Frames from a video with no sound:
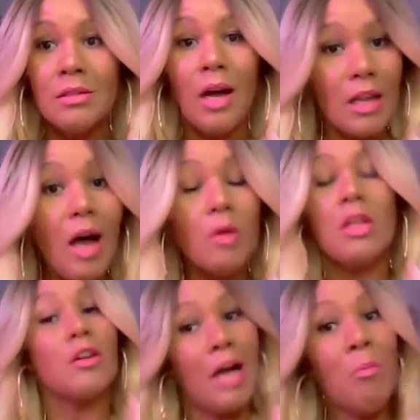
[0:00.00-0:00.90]
Hello,
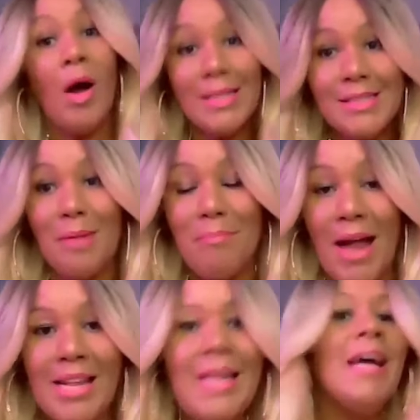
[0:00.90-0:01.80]
come on,
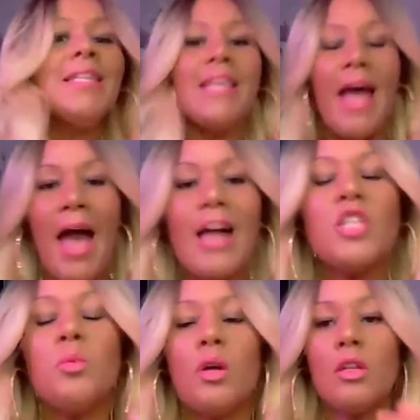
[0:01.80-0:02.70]
somebody, the
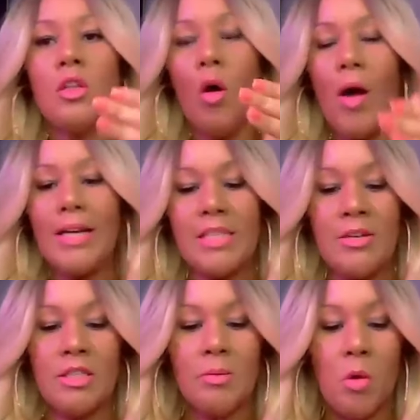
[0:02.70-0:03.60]
actual launch.
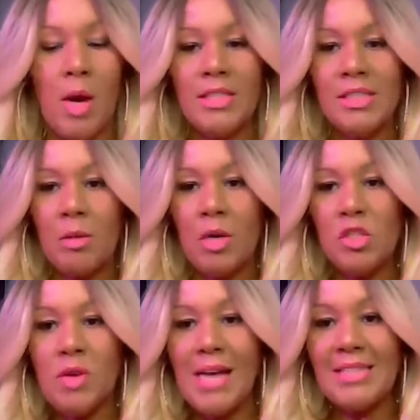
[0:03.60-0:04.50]
And there's some questions I
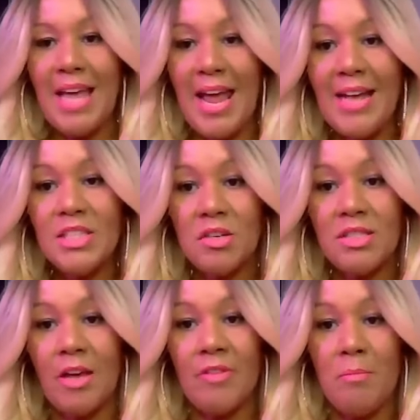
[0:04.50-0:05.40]
want you guys to ask
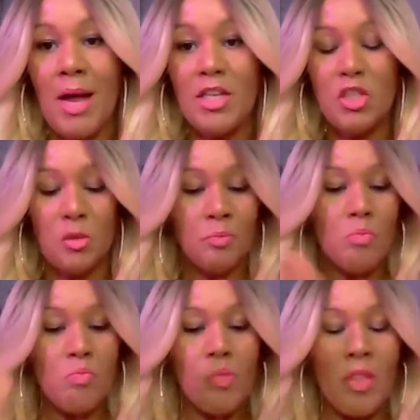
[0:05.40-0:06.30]
yourself. And mind you,
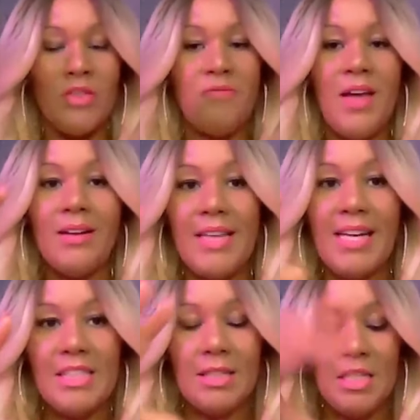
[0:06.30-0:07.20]
the
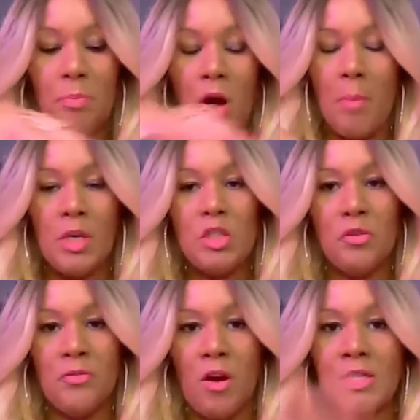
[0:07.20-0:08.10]
foundation, this part I'm going
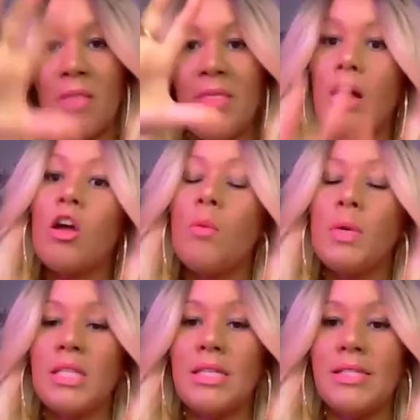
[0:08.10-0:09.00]
to do first, and then I'll go
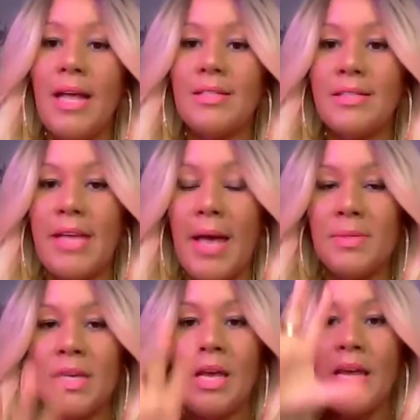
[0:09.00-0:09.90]
into the 10
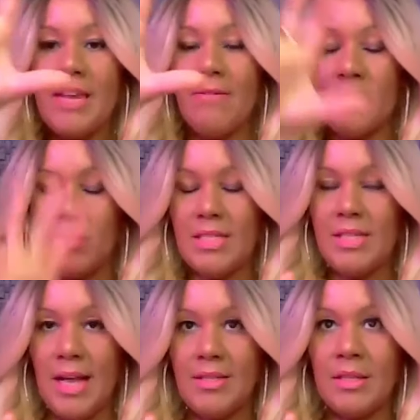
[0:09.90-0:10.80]
steps, even though these
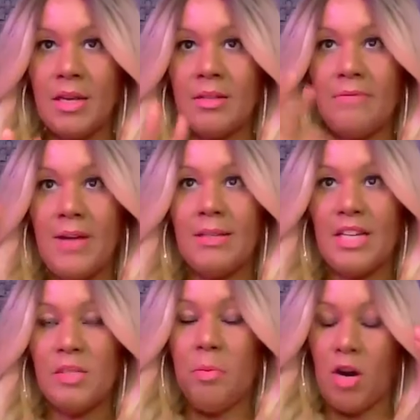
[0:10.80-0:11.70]
10, the
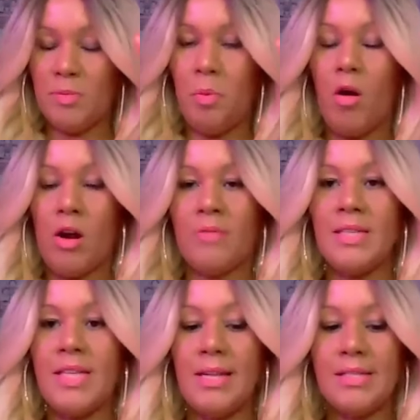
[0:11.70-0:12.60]
foundation part is part of
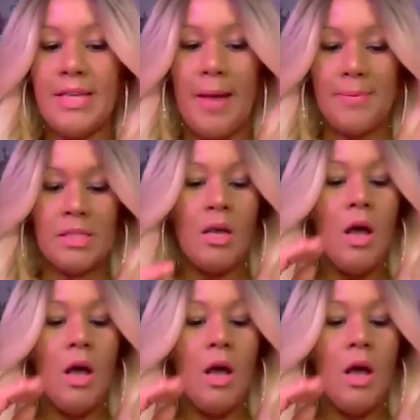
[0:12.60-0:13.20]
the 10 steps.